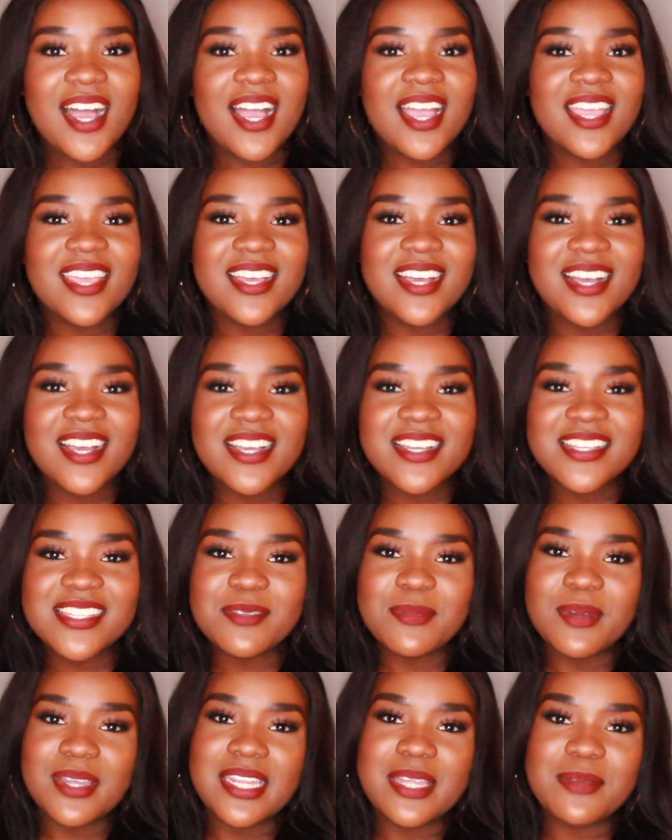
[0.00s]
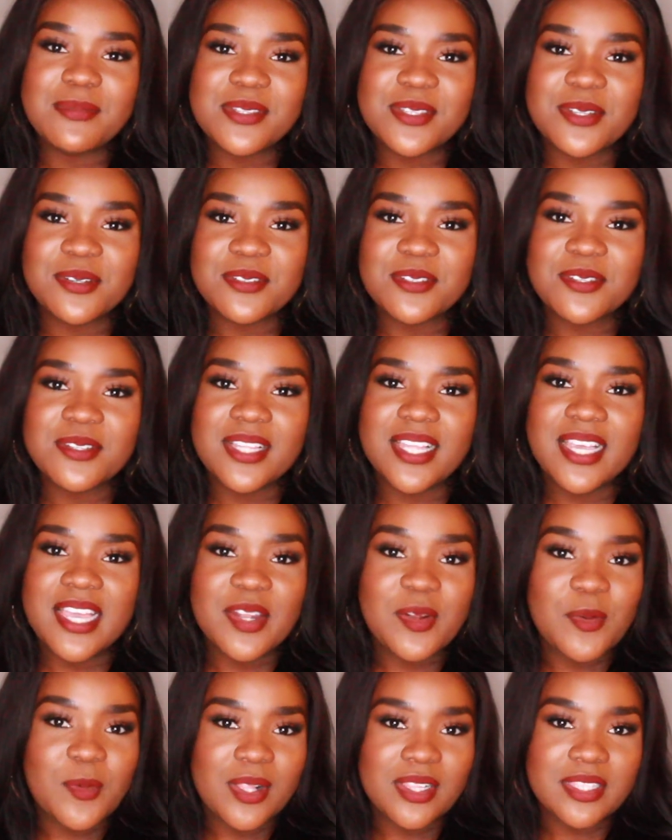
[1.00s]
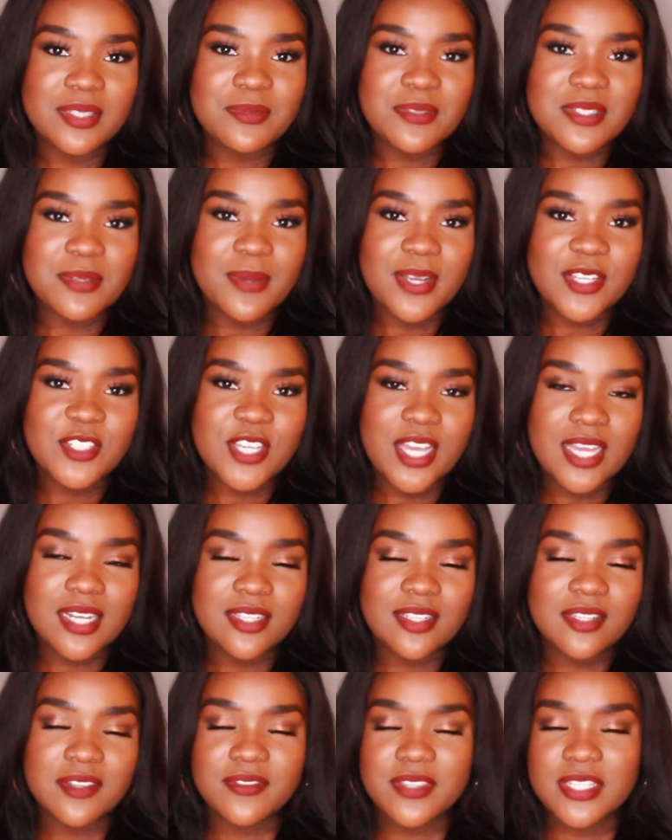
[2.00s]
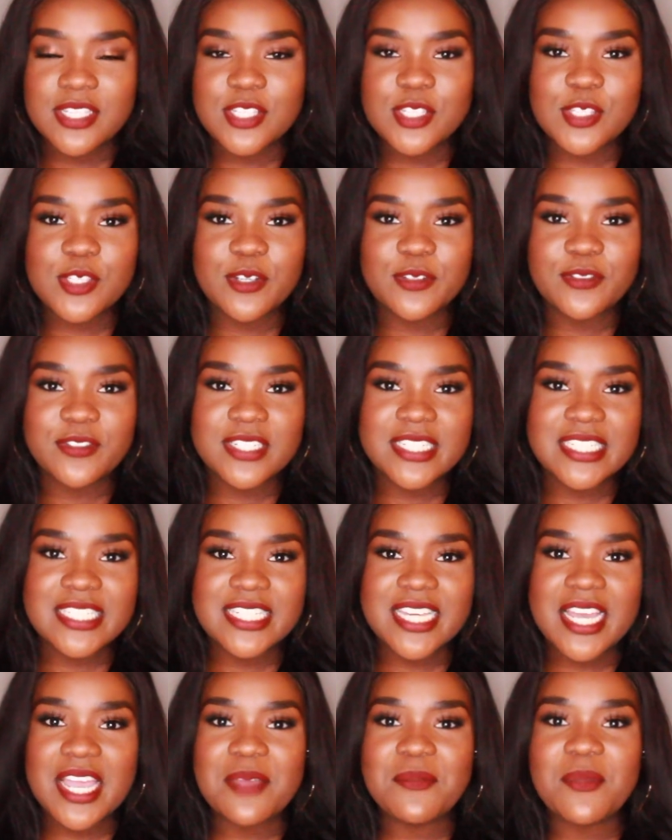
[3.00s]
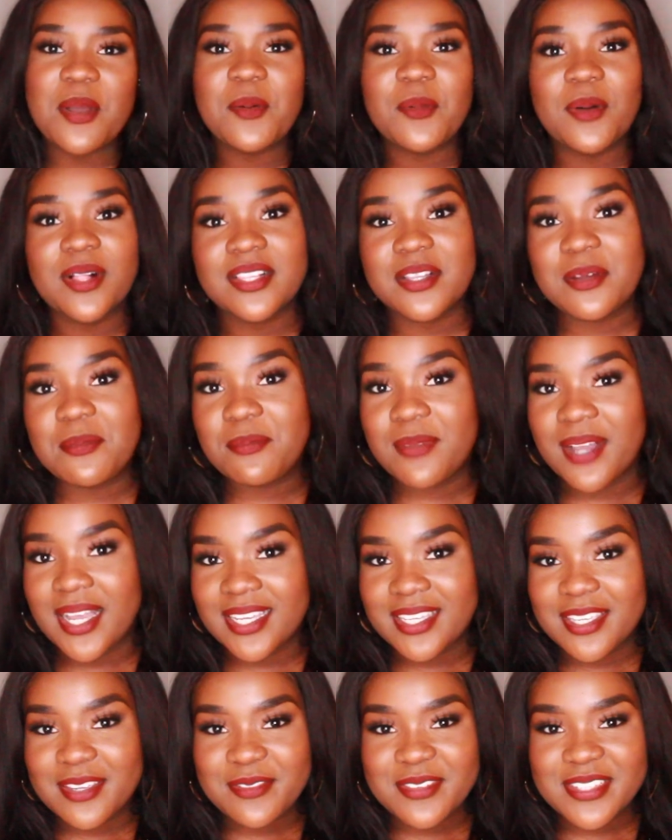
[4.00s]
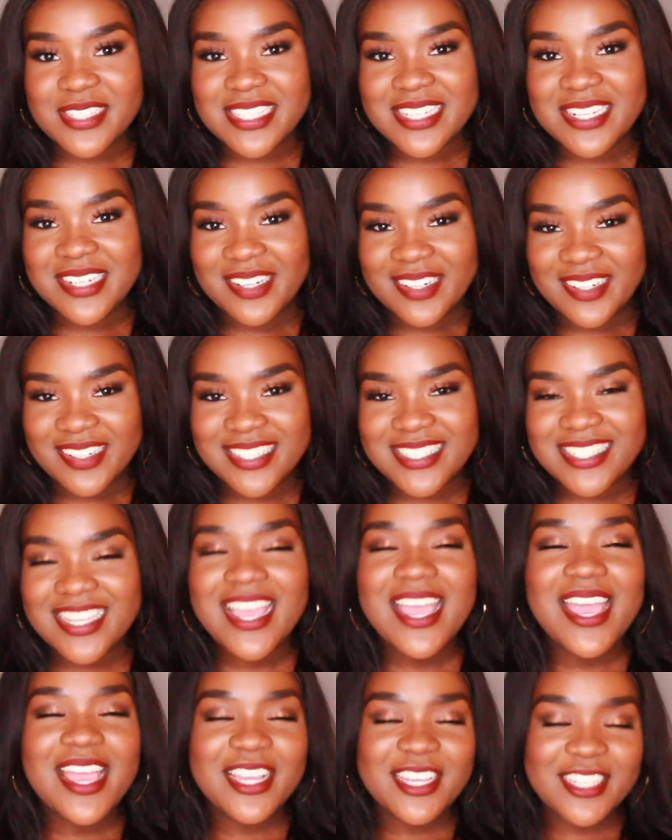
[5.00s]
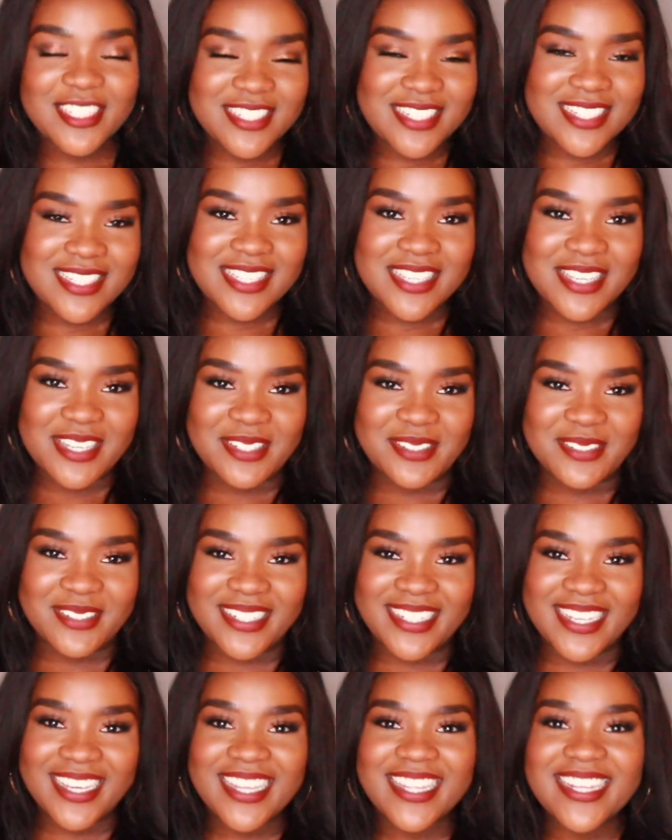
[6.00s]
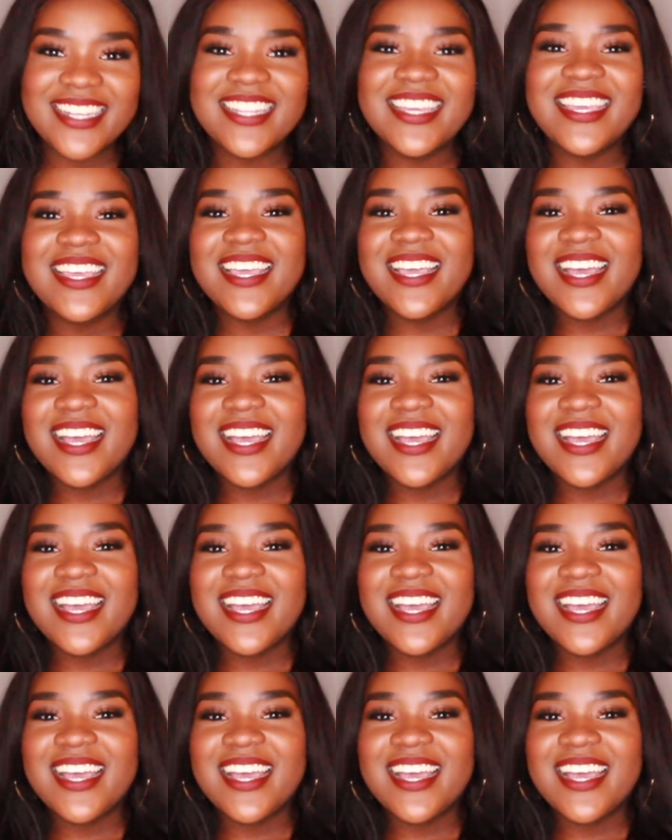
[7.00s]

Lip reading: Hi guys, my name is Nokuthula and welcome to my channel. If this is your first time, welcome back. If it's not, good to see you again.